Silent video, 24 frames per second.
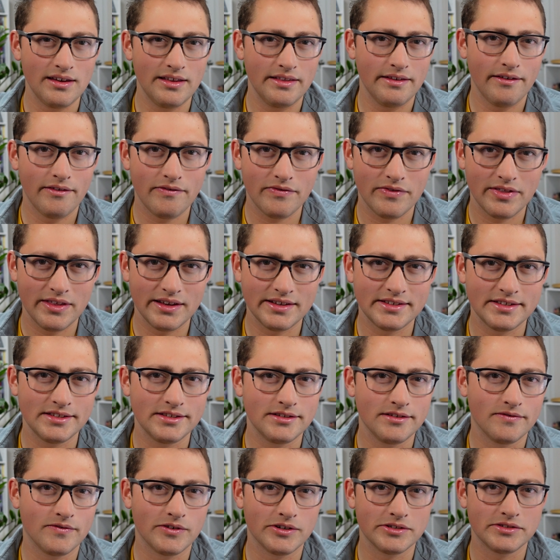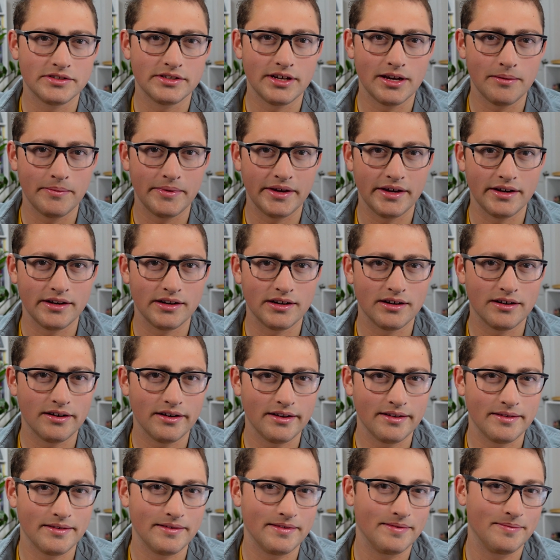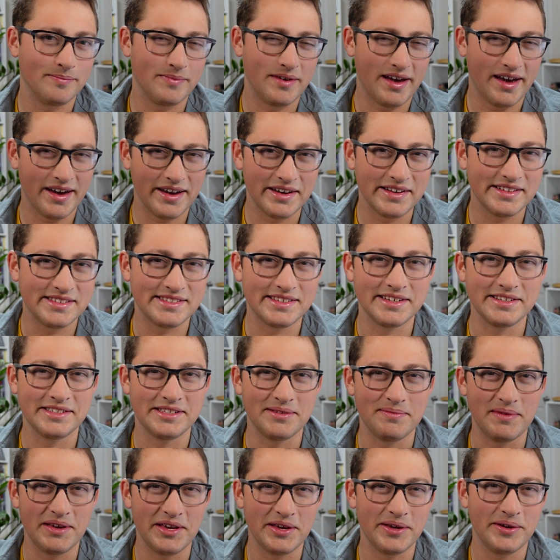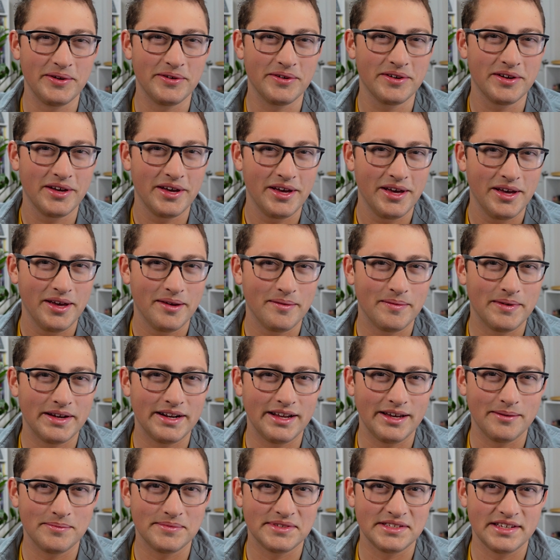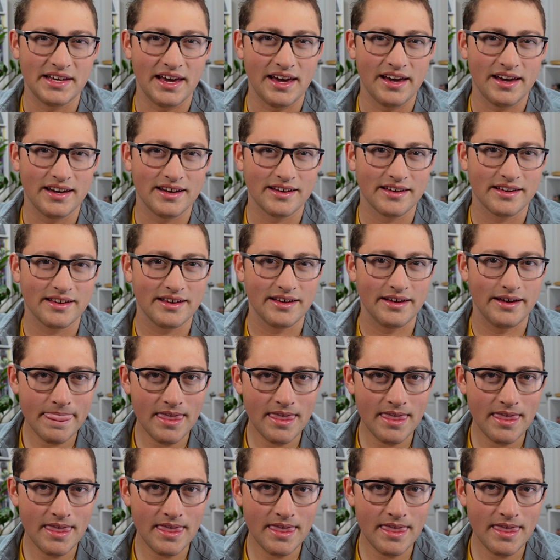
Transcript: If this is your first time here, hi, it's nice to meet you. My name's Zach.